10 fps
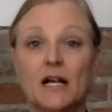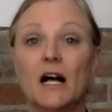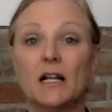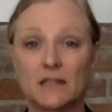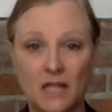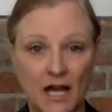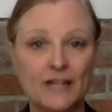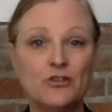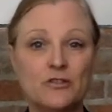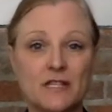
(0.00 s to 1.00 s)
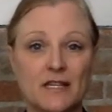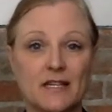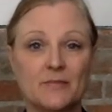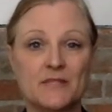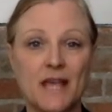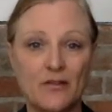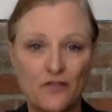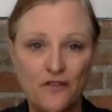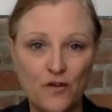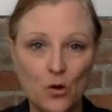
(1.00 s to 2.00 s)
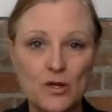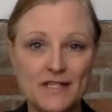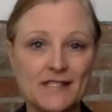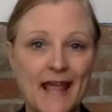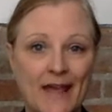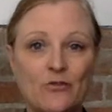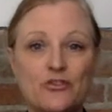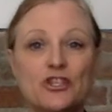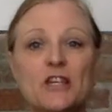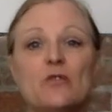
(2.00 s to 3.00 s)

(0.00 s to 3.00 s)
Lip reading: align your teams, and focus energy,